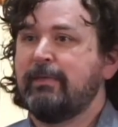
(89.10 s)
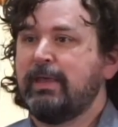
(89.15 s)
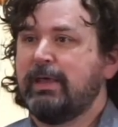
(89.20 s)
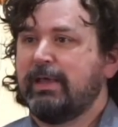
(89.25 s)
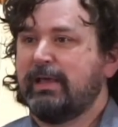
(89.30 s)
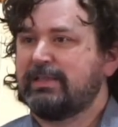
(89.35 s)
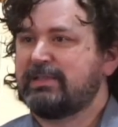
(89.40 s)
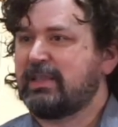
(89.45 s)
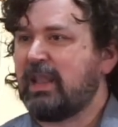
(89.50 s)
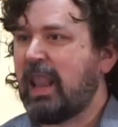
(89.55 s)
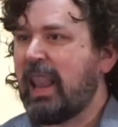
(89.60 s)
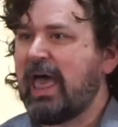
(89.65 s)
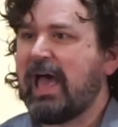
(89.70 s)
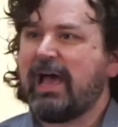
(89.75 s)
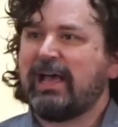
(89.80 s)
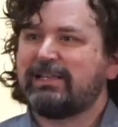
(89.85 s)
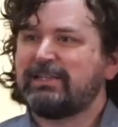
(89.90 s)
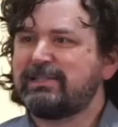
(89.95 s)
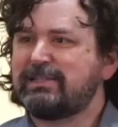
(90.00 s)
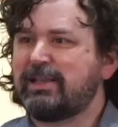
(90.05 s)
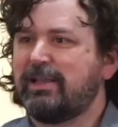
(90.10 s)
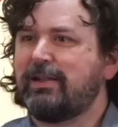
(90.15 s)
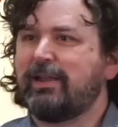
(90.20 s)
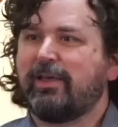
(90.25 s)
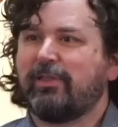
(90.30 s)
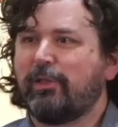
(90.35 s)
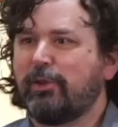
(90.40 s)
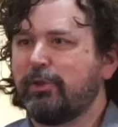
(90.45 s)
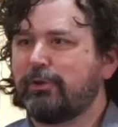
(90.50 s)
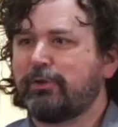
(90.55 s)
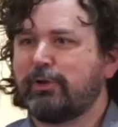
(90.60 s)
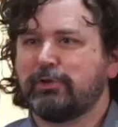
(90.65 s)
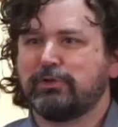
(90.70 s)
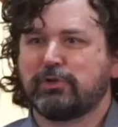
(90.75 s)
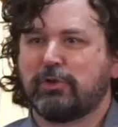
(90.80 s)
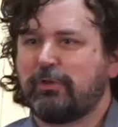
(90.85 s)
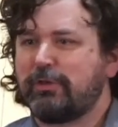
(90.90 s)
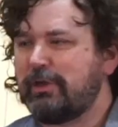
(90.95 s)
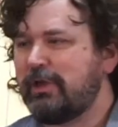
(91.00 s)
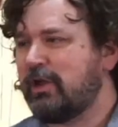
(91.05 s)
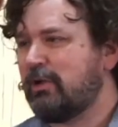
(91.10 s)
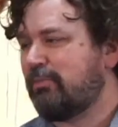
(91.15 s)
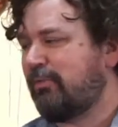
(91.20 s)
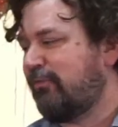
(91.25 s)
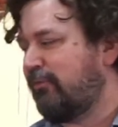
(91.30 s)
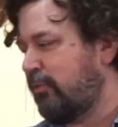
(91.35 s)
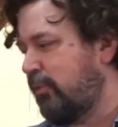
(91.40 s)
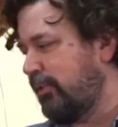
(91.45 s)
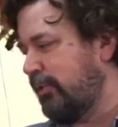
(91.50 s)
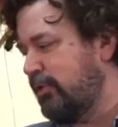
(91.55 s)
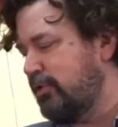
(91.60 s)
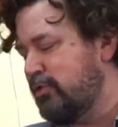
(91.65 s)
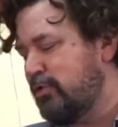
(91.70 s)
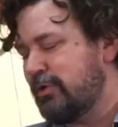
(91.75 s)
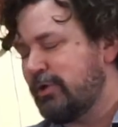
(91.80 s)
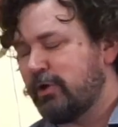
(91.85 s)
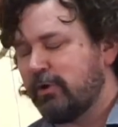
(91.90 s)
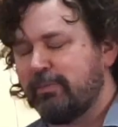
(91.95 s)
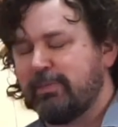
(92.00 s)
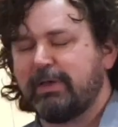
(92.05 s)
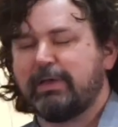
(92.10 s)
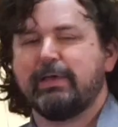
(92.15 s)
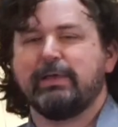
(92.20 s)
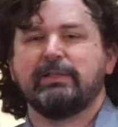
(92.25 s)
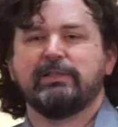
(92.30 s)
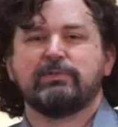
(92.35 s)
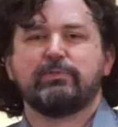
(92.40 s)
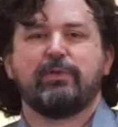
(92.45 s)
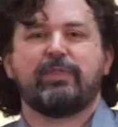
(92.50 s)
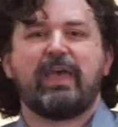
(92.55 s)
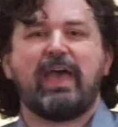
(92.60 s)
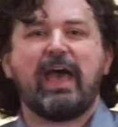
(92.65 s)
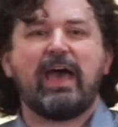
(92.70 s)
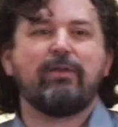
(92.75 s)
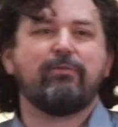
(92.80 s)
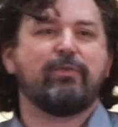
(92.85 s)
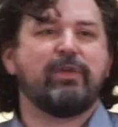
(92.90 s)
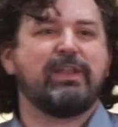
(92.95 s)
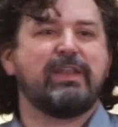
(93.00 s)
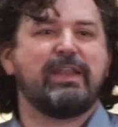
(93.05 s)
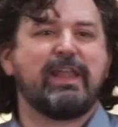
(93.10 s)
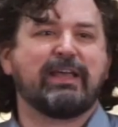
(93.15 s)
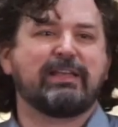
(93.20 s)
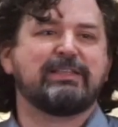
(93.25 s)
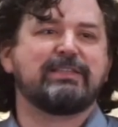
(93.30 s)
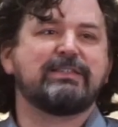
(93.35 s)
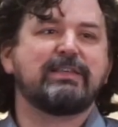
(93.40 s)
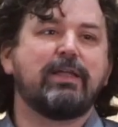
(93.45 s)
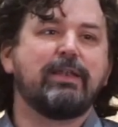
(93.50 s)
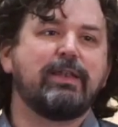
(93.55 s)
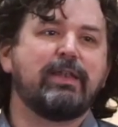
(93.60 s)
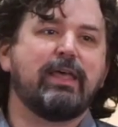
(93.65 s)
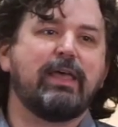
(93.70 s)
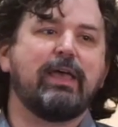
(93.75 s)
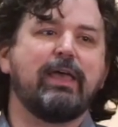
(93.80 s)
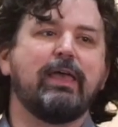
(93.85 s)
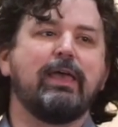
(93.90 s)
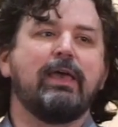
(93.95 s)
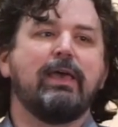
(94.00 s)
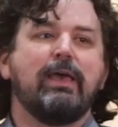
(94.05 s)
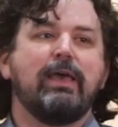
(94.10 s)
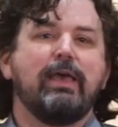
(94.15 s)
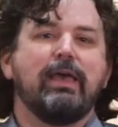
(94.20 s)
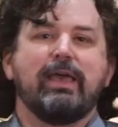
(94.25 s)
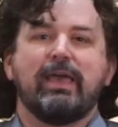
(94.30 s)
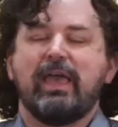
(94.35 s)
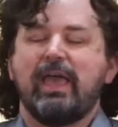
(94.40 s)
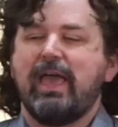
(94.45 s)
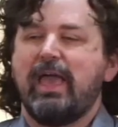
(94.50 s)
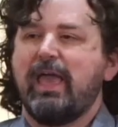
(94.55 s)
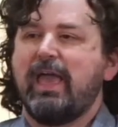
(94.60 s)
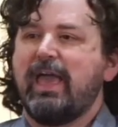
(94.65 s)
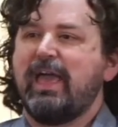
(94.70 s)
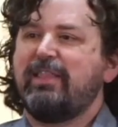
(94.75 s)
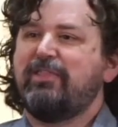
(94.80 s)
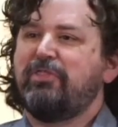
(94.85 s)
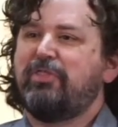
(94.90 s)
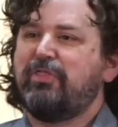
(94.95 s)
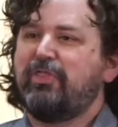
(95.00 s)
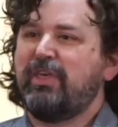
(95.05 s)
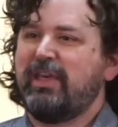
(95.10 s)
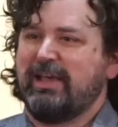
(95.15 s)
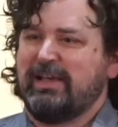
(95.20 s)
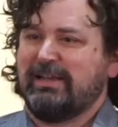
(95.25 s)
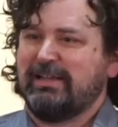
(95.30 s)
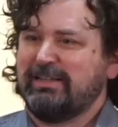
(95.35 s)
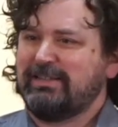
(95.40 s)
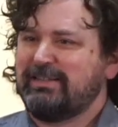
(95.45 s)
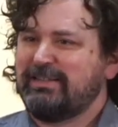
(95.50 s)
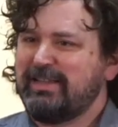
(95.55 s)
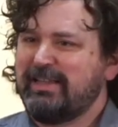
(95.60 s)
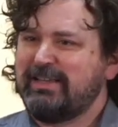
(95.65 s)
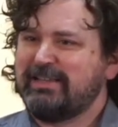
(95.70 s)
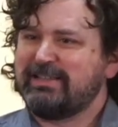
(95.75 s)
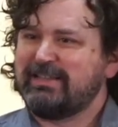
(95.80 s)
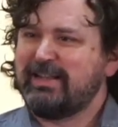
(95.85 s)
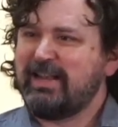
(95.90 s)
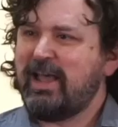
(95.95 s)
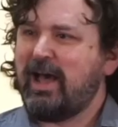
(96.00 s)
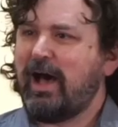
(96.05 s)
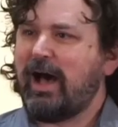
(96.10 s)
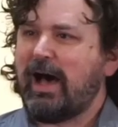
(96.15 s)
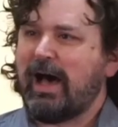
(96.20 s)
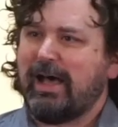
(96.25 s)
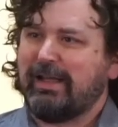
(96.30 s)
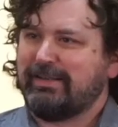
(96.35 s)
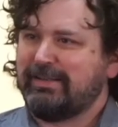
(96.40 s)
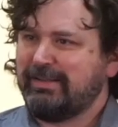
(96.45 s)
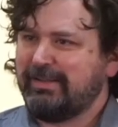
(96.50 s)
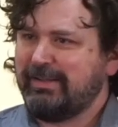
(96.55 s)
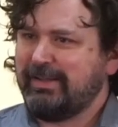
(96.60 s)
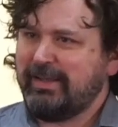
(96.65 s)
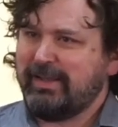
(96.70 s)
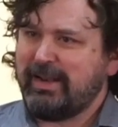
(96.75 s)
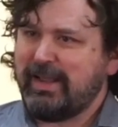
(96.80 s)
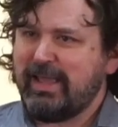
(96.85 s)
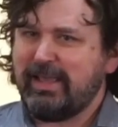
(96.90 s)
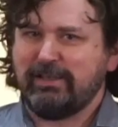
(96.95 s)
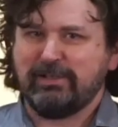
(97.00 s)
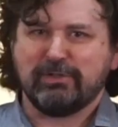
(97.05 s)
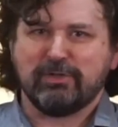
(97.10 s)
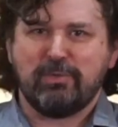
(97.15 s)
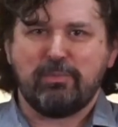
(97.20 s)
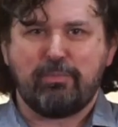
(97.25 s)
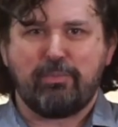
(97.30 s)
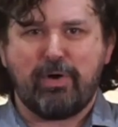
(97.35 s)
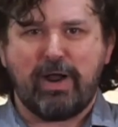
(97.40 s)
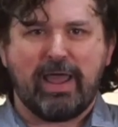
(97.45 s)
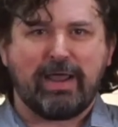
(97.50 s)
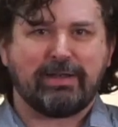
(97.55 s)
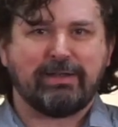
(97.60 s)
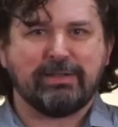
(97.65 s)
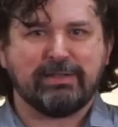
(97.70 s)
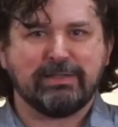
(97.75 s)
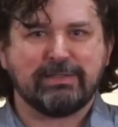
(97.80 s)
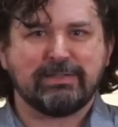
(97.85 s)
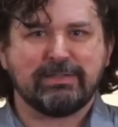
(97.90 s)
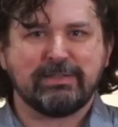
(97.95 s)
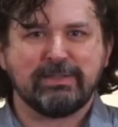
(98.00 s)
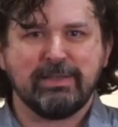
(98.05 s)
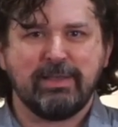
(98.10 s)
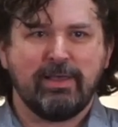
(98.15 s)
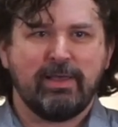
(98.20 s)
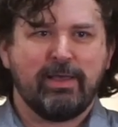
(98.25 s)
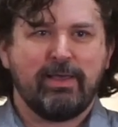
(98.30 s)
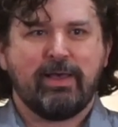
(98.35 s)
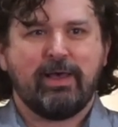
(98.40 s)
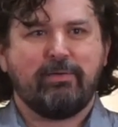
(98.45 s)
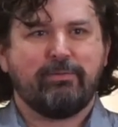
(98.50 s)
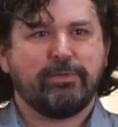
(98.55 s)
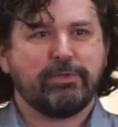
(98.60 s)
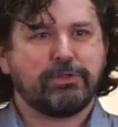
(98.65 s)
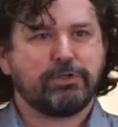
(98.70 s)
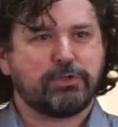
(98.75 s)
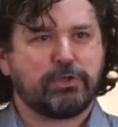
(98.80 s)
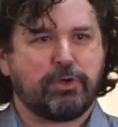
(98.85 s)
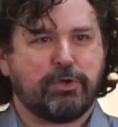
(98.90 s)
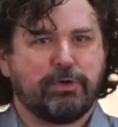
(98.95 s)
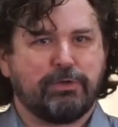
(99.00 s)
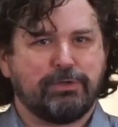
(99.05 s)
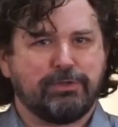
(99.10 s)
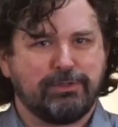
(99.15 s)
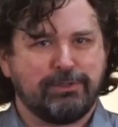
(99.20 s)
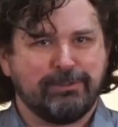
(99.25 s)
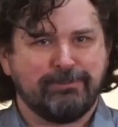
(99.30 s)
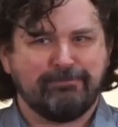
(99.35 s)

It's the last Sunday of the liturgical year before the new year begins with Advent next Sunday. And this is not an ancient practice of the church.